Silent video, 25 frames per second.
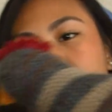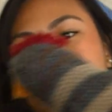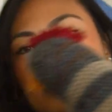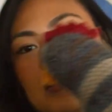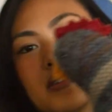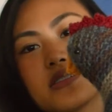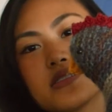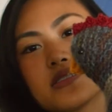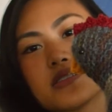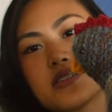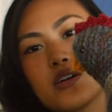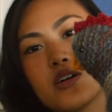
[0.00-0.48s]

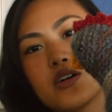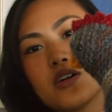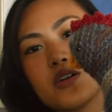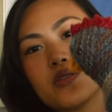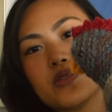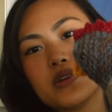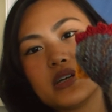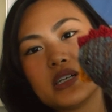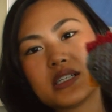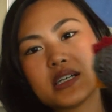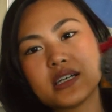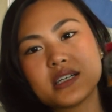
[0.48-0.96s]
So
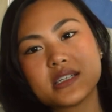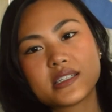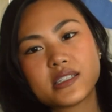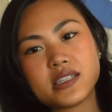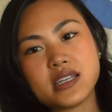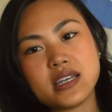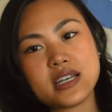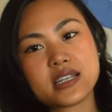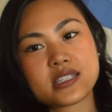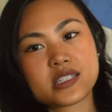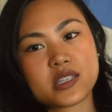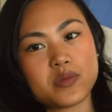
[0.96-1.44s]
it does
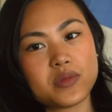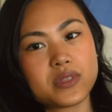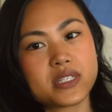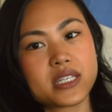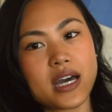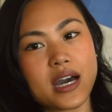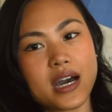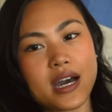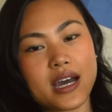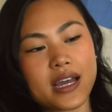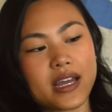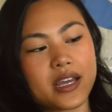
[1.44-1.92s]
take some
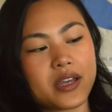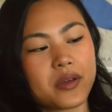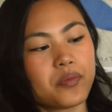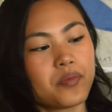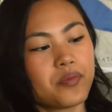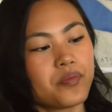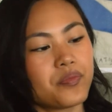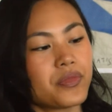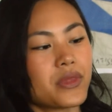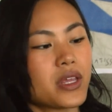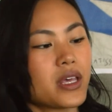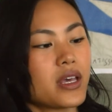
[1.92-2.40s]

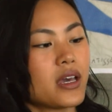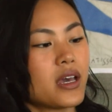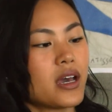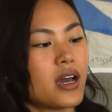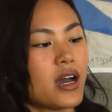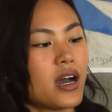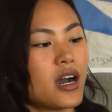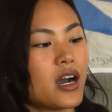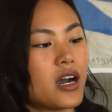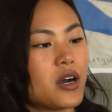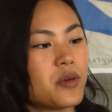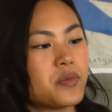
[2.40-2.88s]
time.
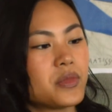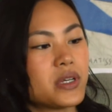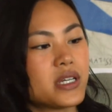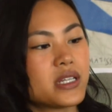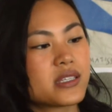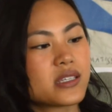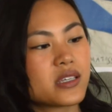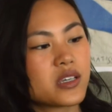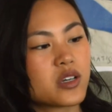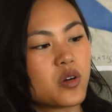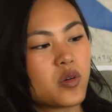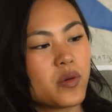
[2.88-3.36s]

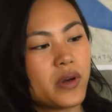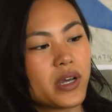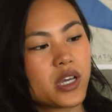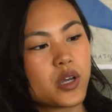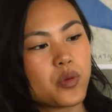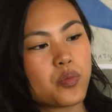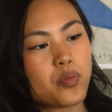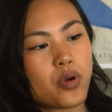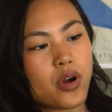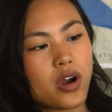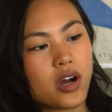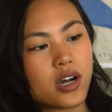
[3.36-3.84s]
It's a
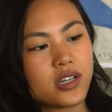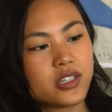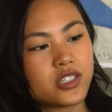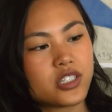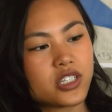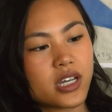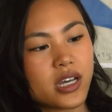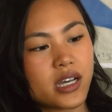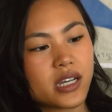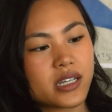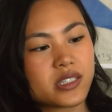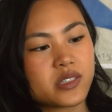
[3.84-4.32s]
quick
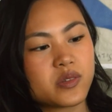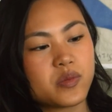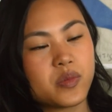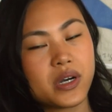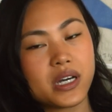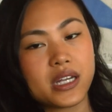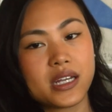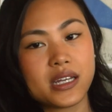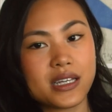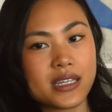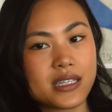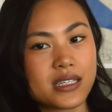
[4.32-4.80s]
project,
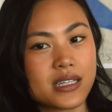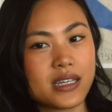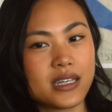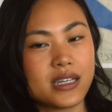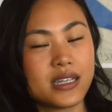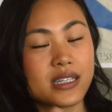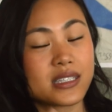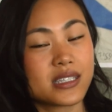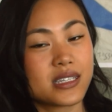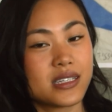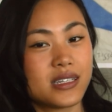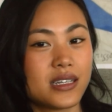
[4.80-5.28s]
but
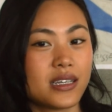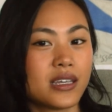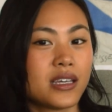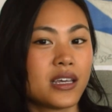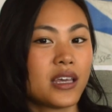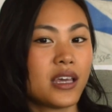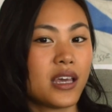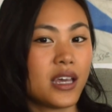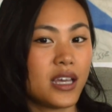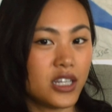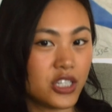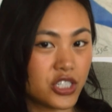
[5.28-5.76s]
it's an
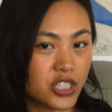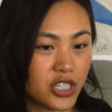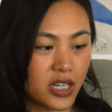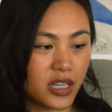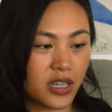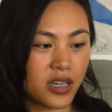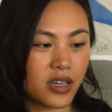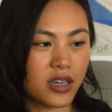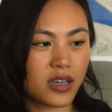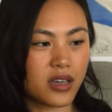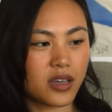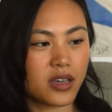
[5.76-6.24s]

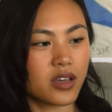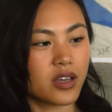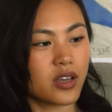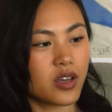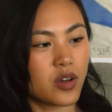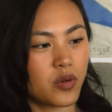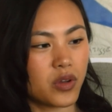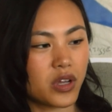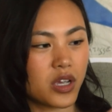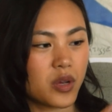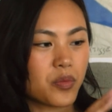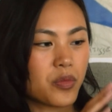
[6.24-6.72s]
engaging
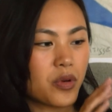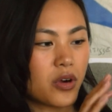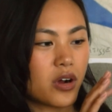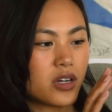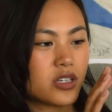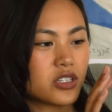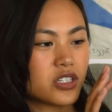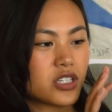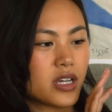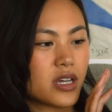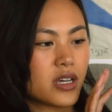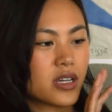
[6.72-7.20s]
quick
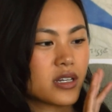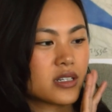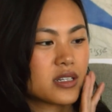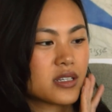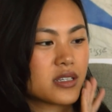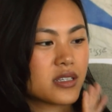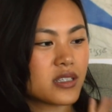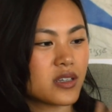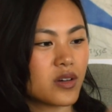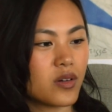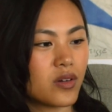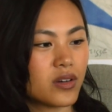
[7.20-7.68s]
project.
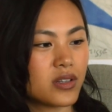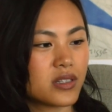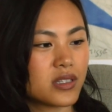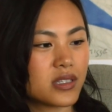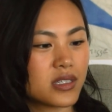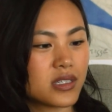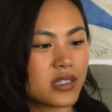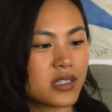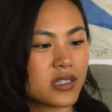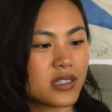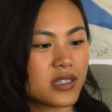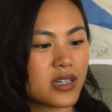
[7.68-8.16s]
So
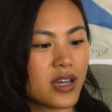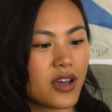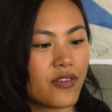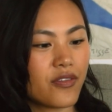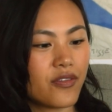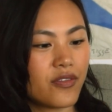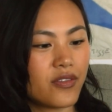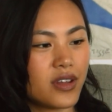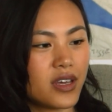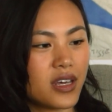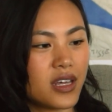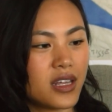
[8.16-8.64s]
it's
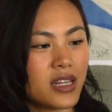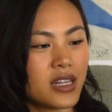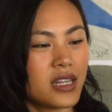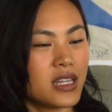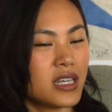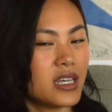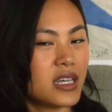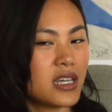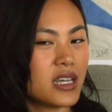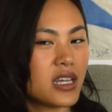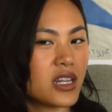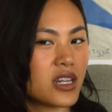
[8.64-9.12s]

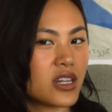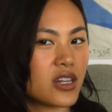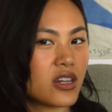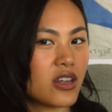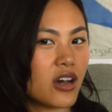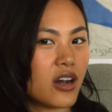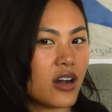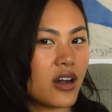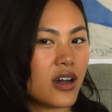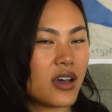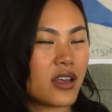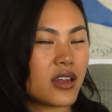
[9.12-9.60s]
definitely
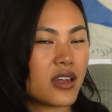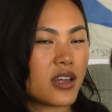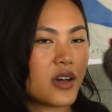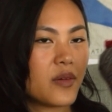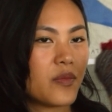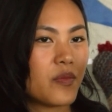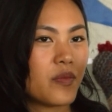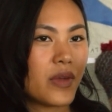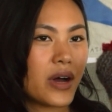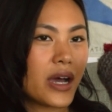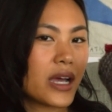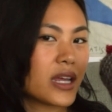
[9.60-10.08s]
not a
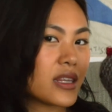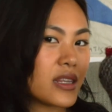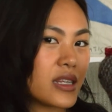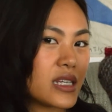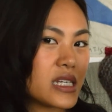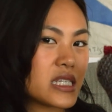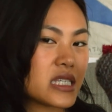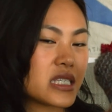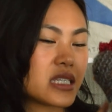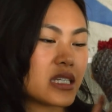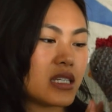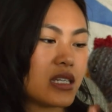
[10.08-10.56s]

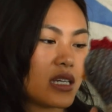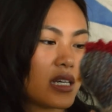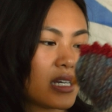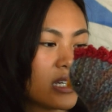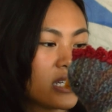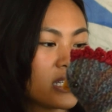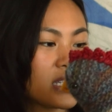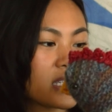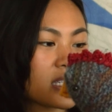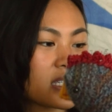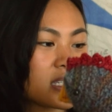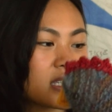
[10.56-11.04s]
mindless
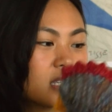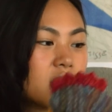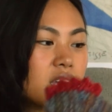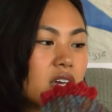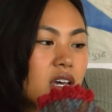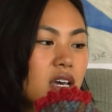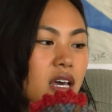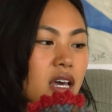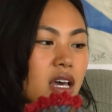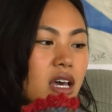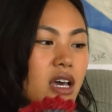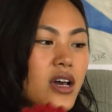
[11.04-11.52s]
knit.
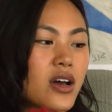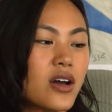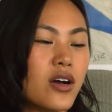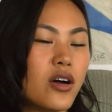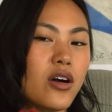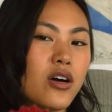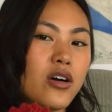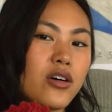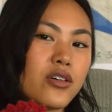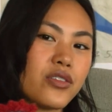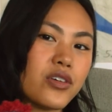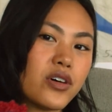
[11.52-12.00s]

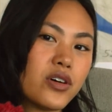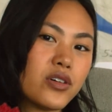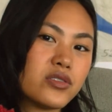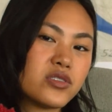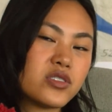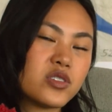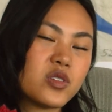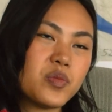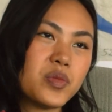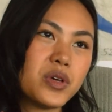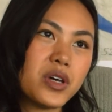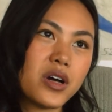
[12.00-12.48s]
Although,
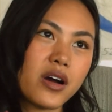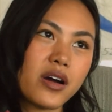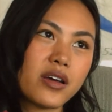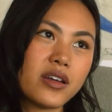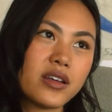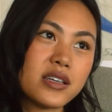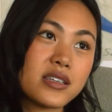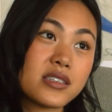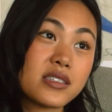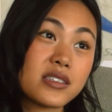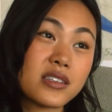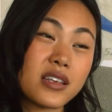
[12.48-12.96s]
to be
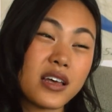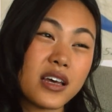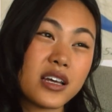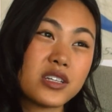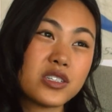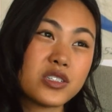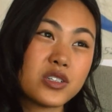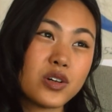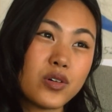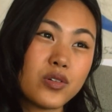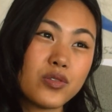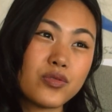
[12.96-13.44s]
honest, I
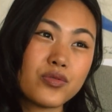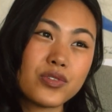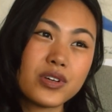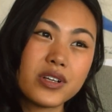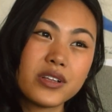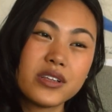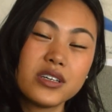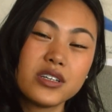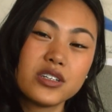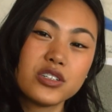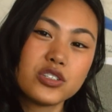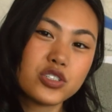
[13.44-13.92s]
don't
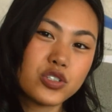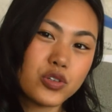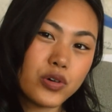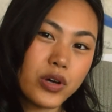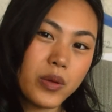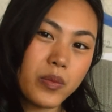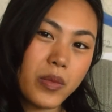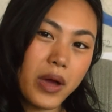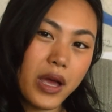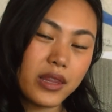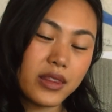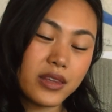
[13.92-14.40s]
really enjoy
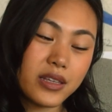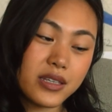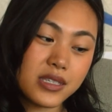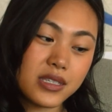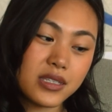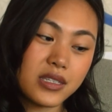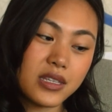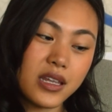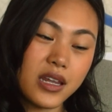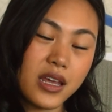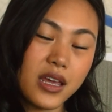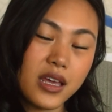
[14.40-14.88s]
mindless
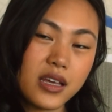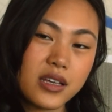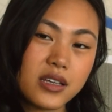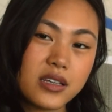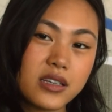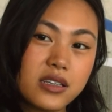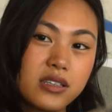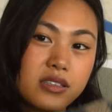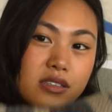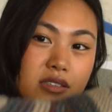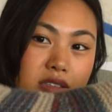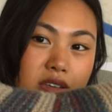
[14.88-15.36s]
knitting,
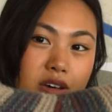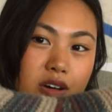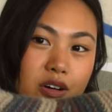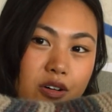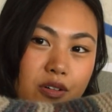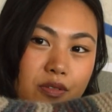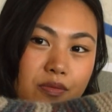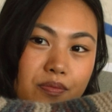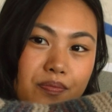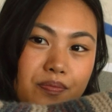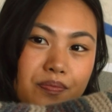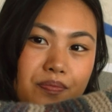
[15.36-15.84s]

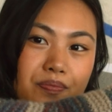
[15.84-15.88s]
so